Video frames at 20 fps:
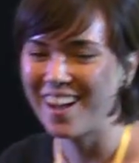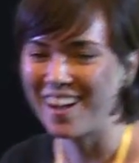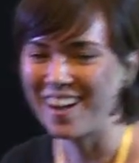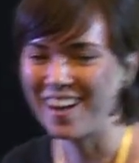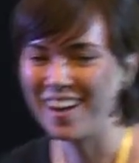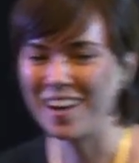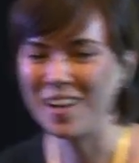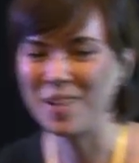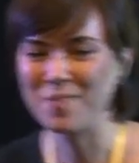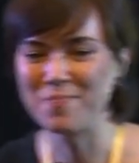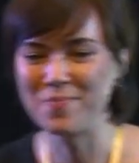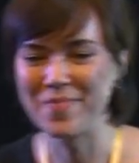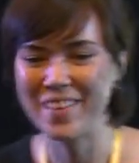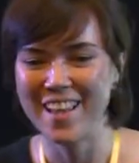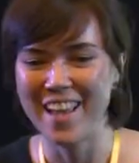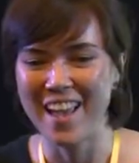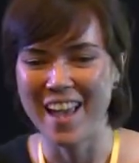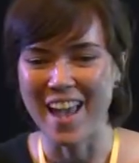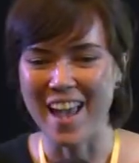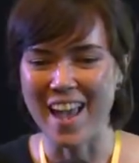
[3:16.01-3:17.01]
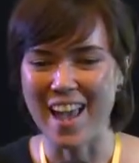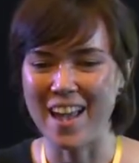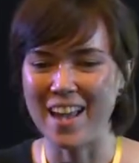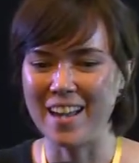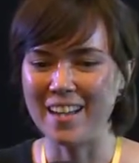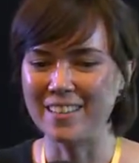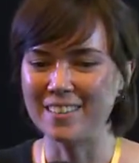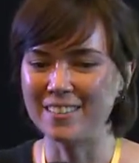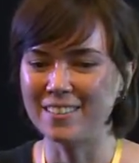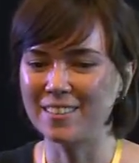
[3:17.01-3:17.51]

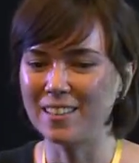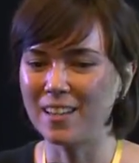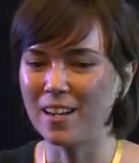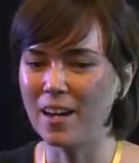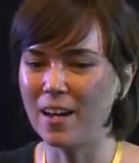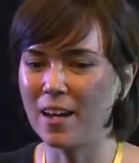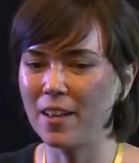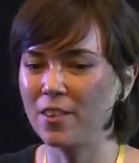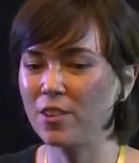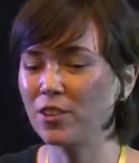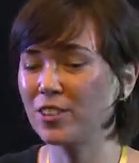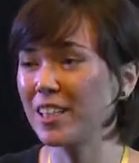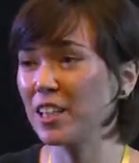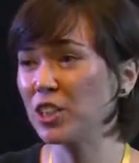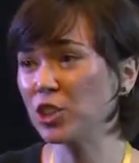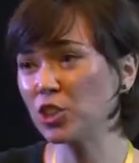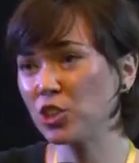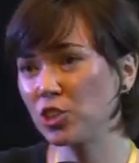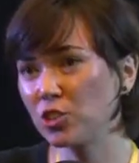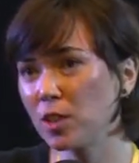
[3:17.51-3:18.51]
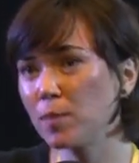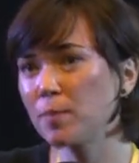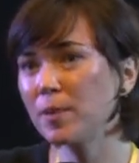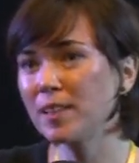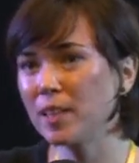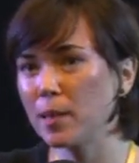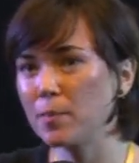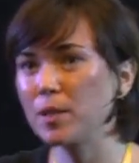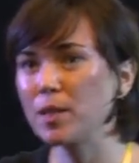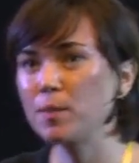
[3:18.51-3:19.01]
There's extremely
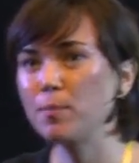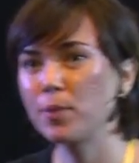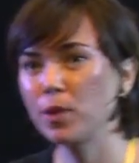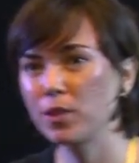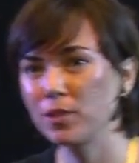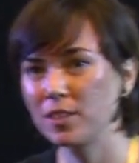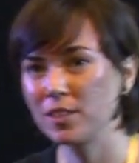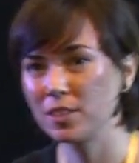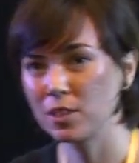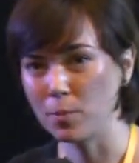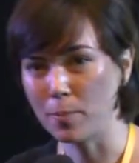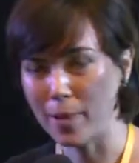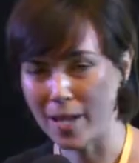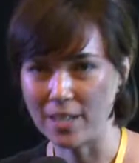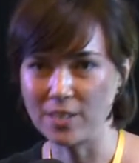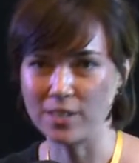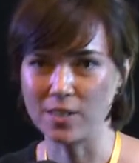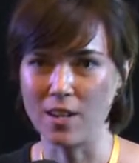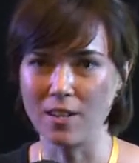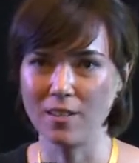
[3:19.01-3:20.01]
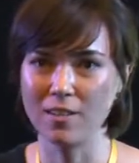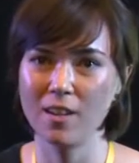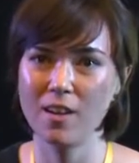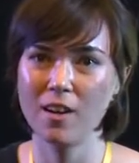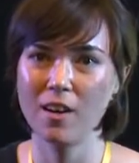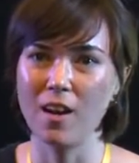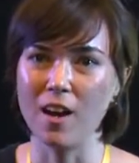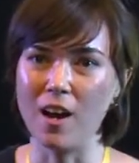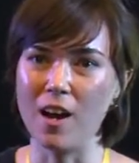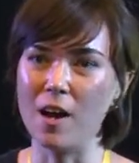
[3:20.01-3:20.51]
limited participation.
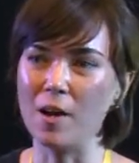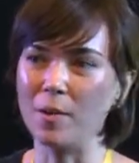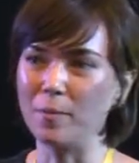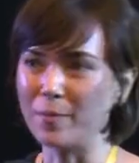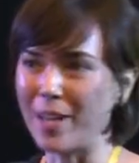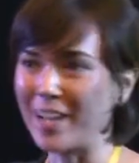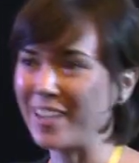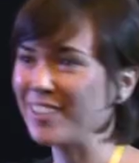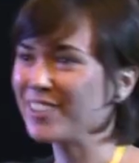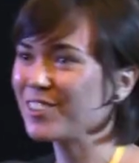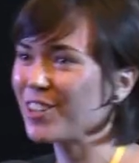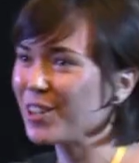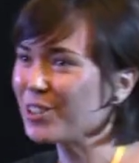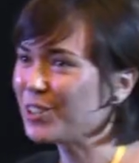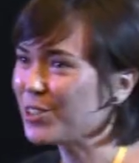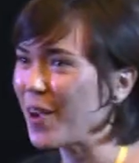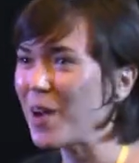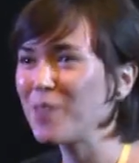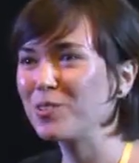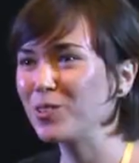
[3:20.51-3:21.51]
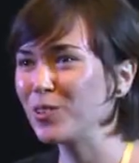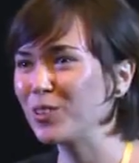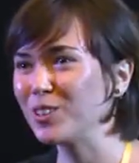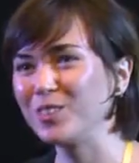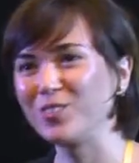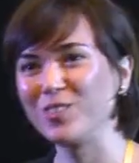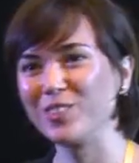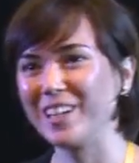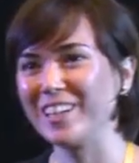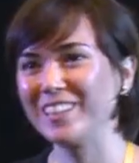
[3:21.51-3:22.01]
I can talk to you
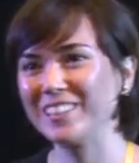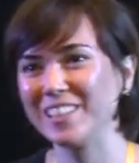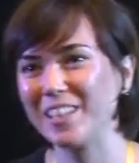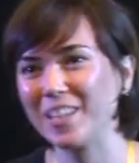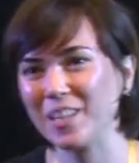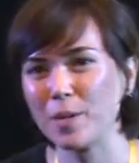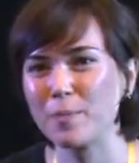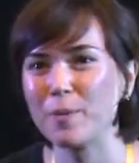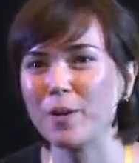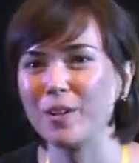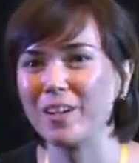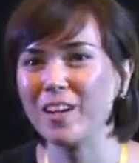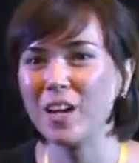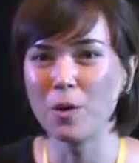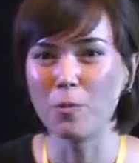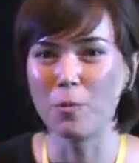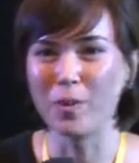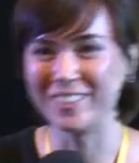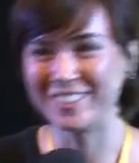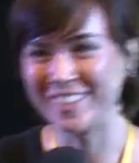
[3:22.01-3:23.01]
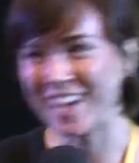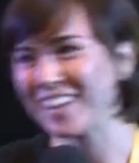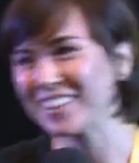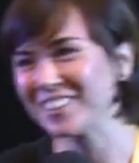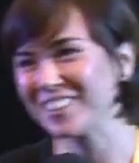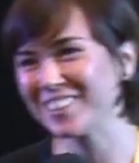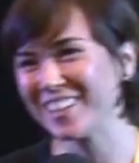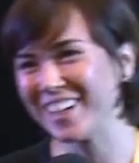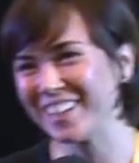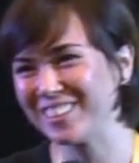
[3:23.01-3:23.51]
afterwards if you'd like to hear about what it's
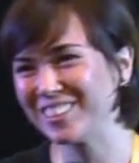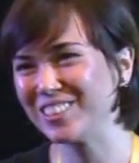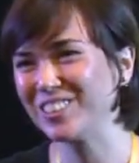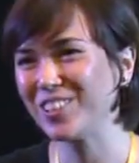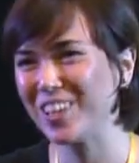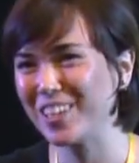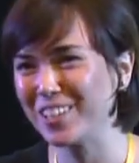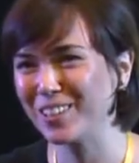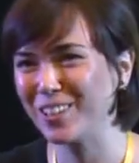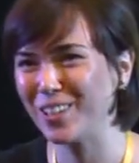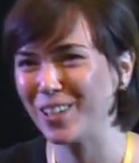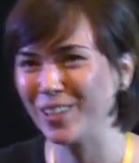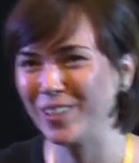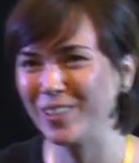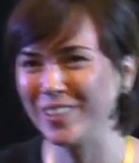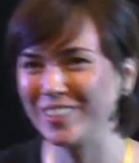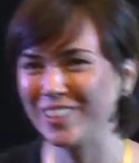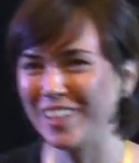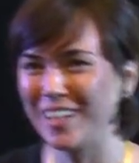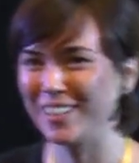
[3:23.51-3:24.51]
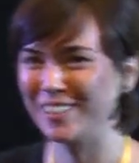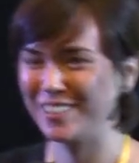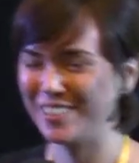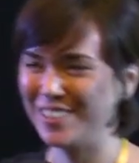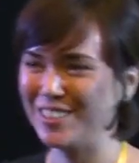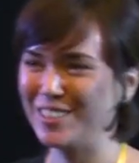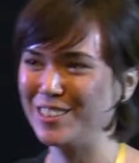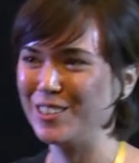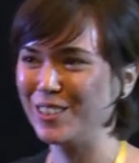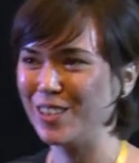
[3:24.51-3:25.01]
actually like to try to go to
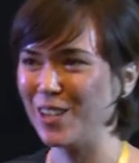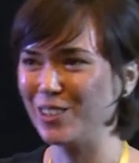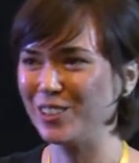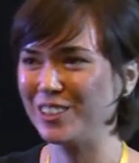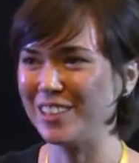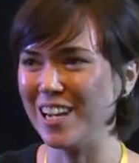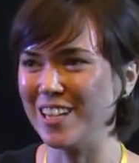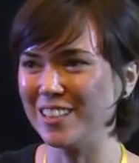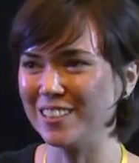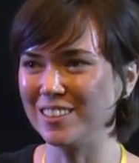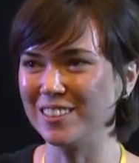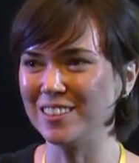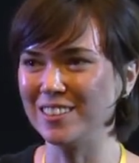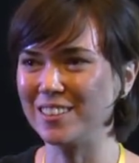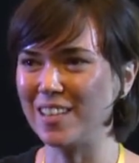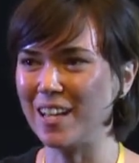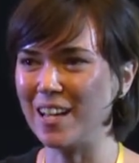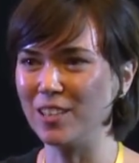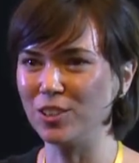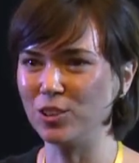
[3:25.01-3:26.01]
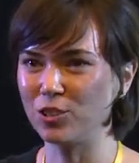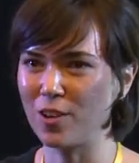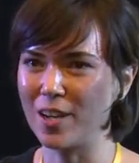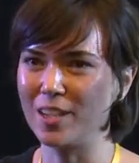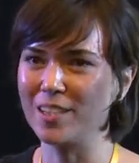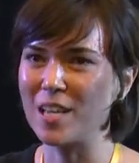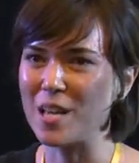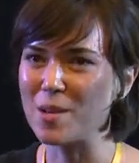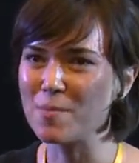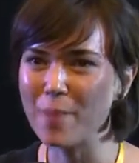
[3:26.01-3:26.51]
these negotiations and
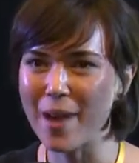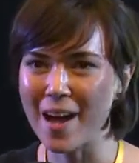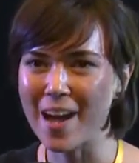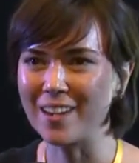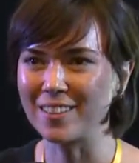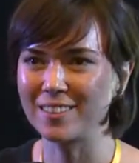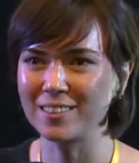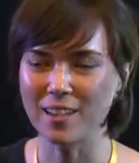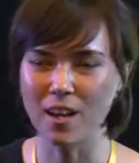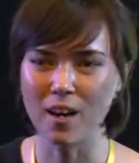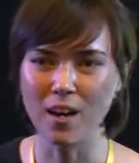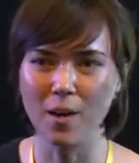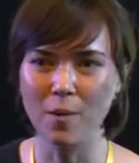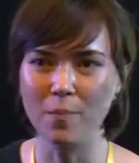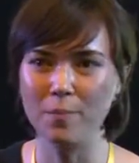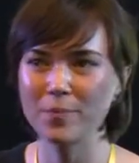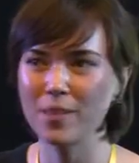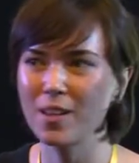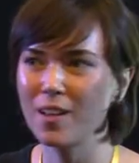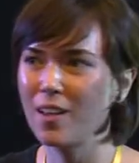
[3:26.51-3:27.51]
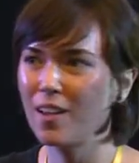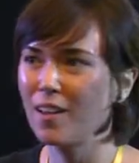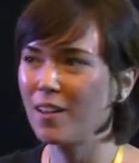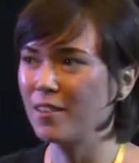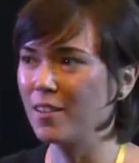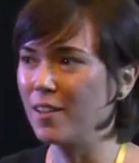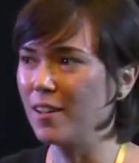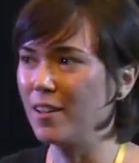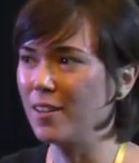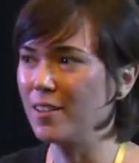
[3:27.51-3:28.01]
try to impact
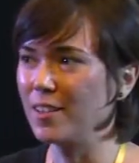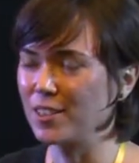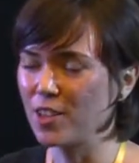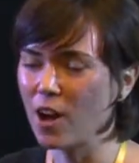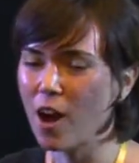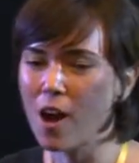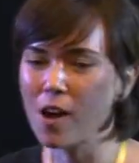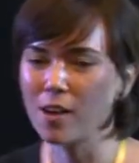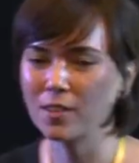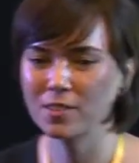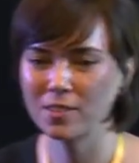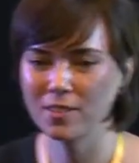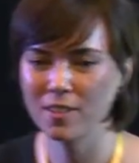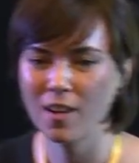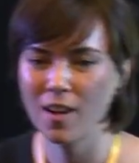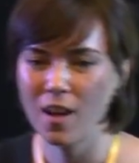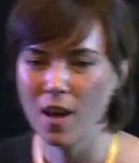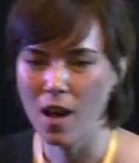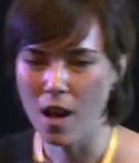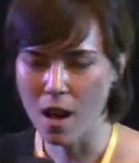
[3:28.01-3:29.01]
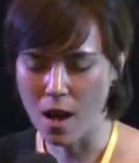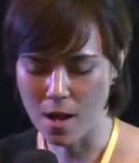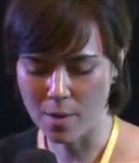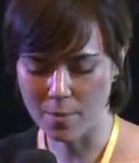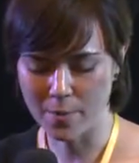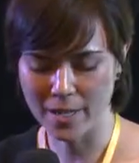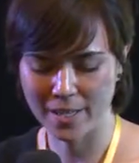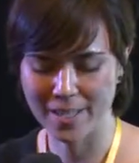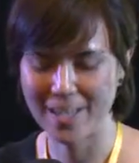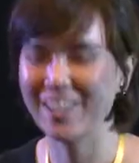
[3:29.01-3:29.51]
the talks,
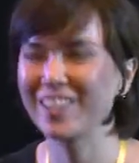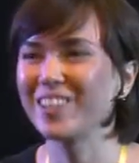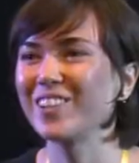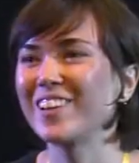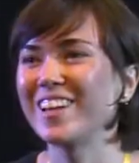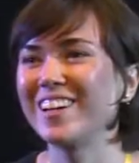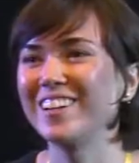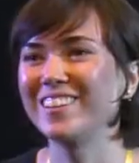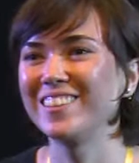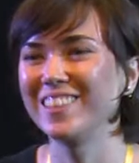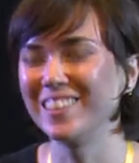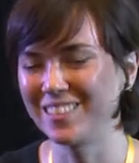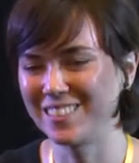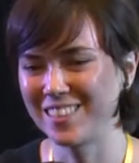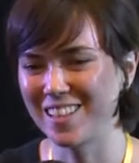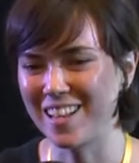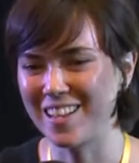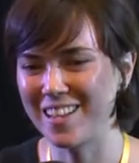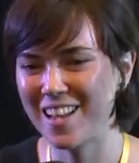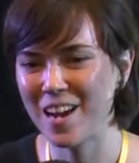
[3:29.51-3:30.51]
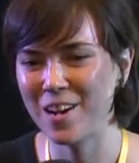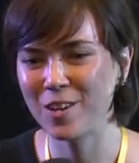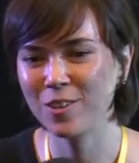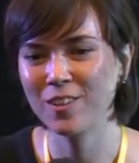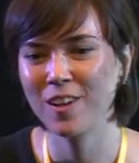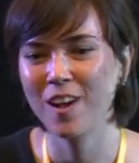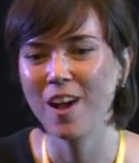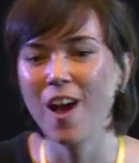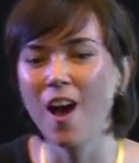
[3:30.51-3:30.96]
but I can't go that into that now.